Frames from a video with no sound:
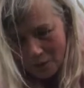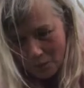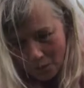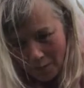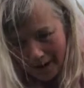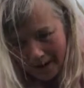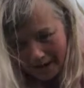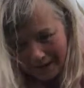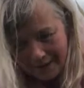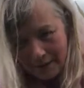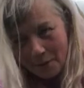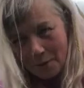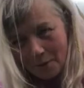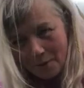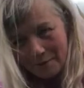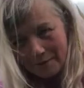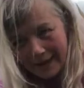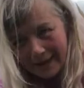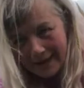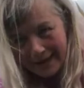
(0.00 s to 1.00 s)
Why go
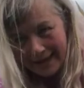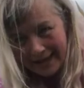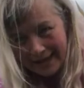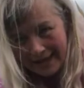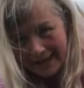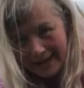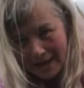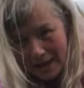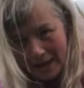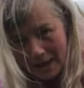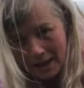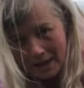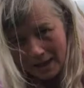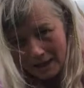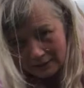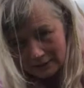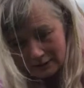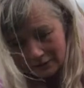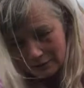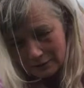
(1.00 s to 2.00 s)
and buy
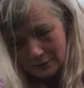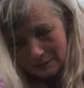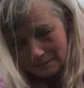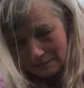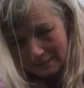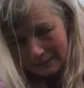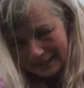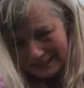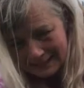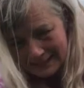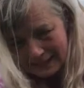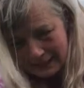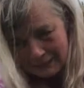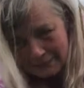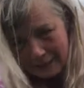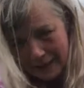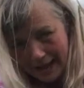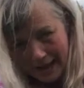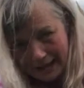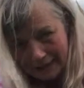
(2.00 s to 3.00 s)
a plastic
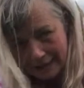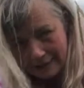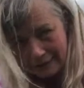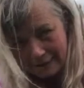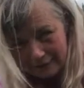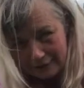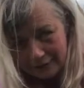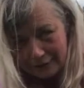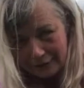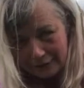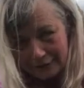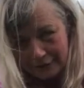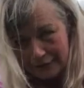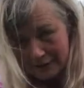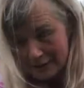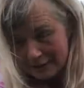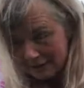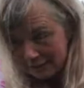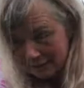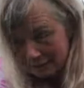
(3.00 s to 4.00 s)
bag full of
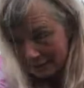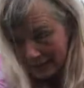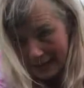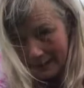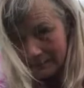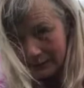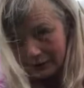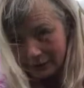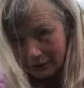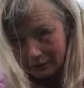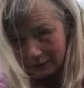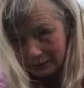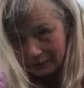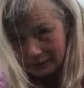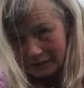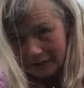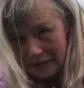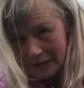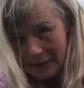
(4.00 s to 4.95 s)
some chemical